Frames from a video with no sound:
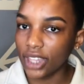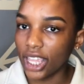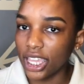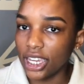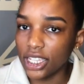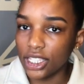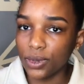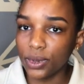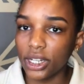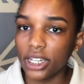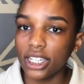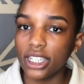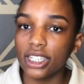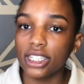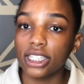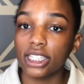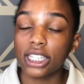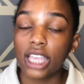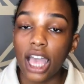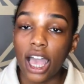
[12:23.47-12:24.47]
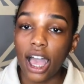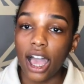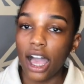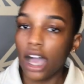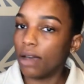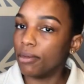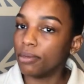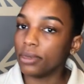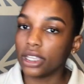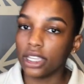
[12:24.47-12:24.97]
it is what it is.
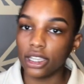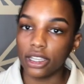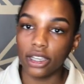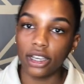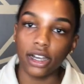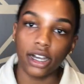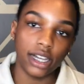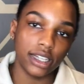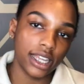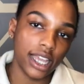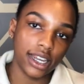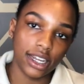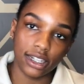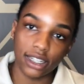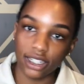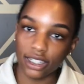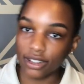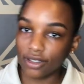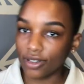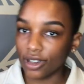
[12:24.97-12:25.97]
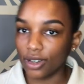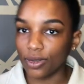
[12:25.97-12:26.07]
I'm me, unedited.